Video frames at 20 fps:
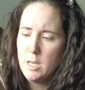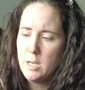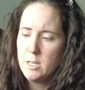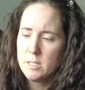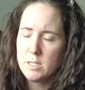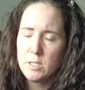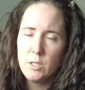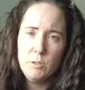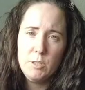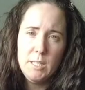
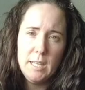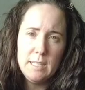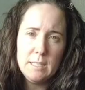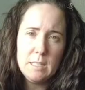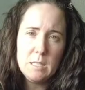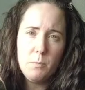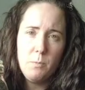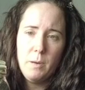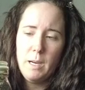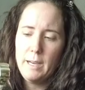So
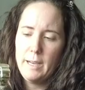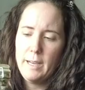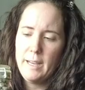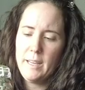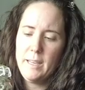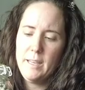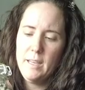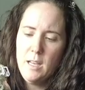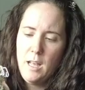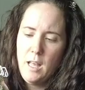that's
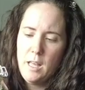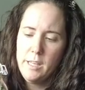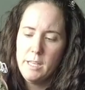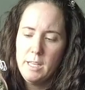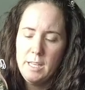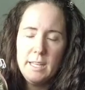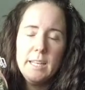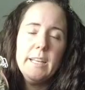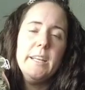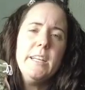why
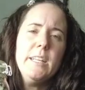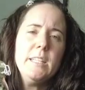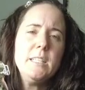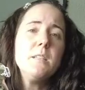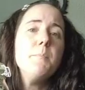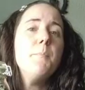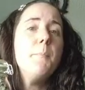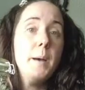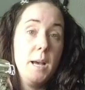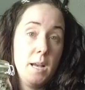
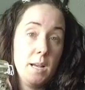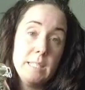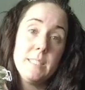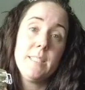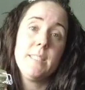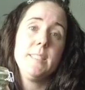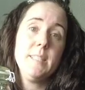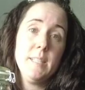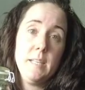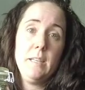it's
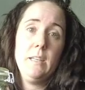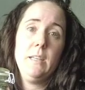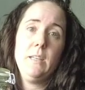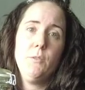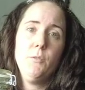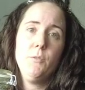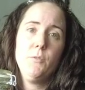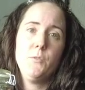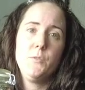massive.